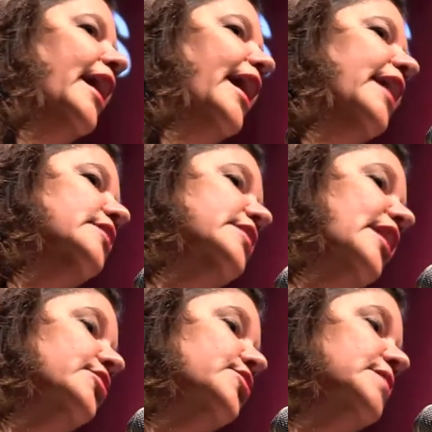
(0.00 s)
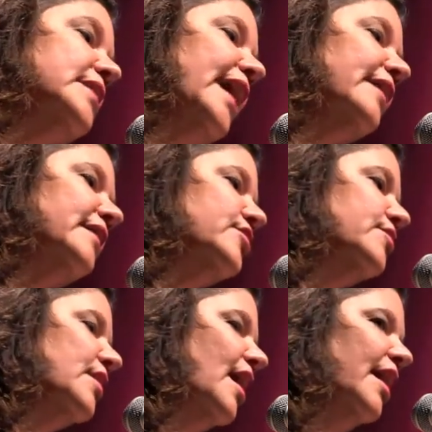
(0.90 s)
and doctors sadly
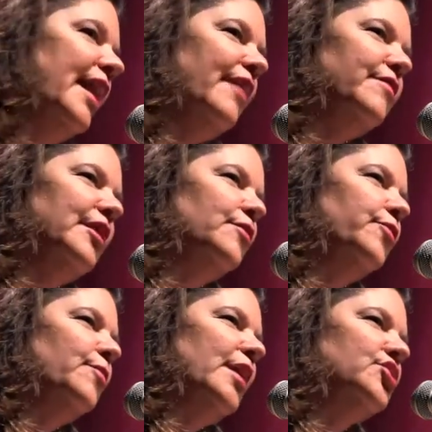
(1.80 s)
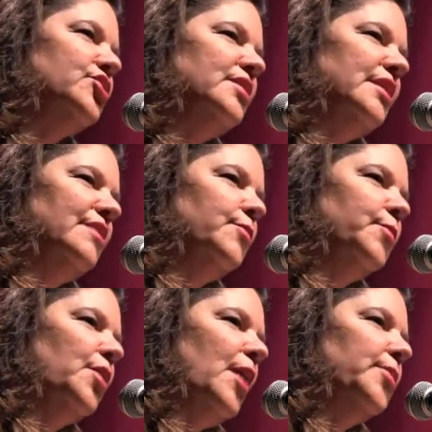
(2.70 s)
do not have the information to
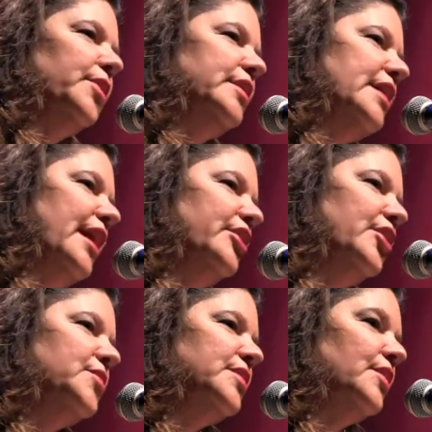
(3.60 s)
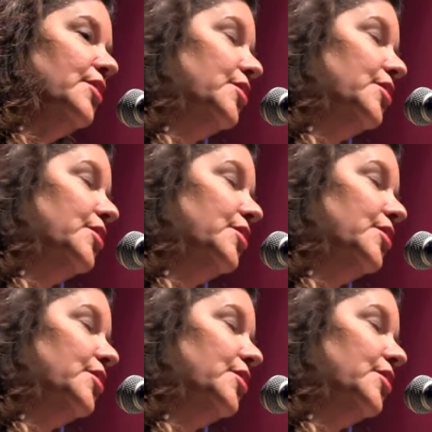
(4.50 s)
even properly diagnose it.